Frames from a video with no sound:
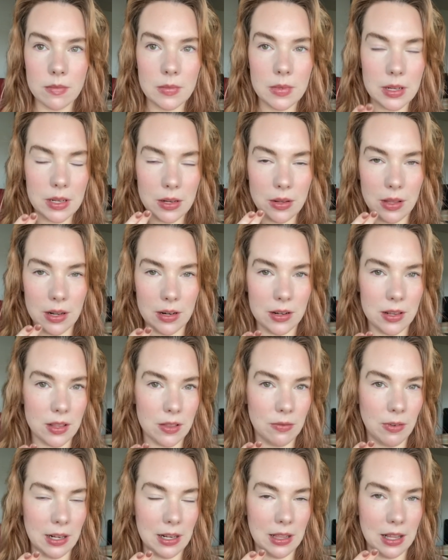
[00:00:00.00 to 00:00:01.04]
So there's
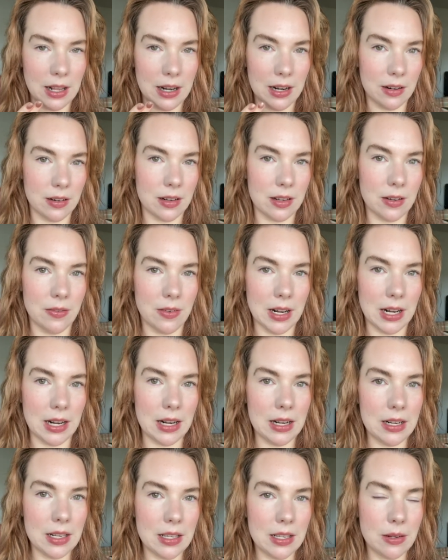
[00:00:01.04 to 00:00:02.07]
three layers of
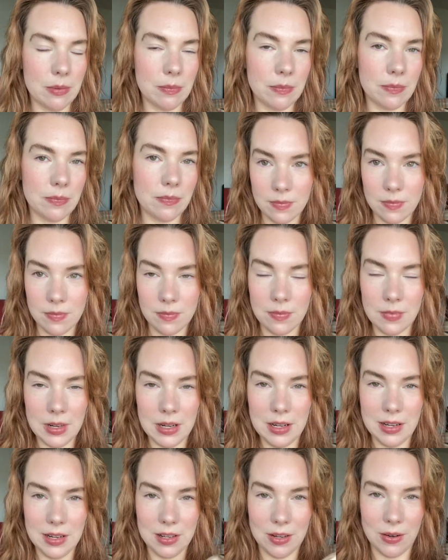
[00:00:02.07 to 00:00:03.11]
haze.
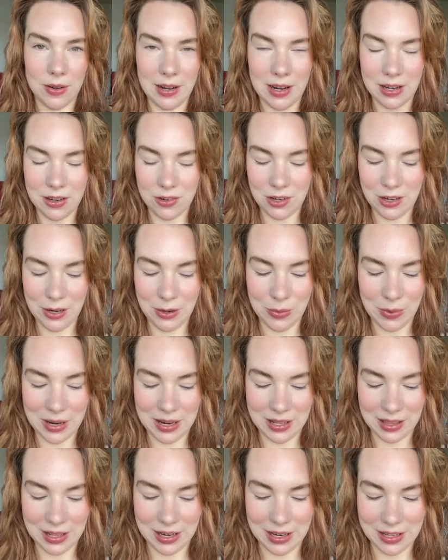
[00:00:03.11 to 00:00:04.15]
So I actually
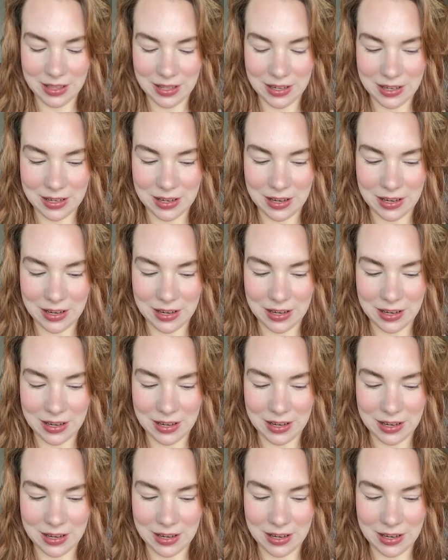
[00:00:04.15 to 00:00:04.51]
quite like this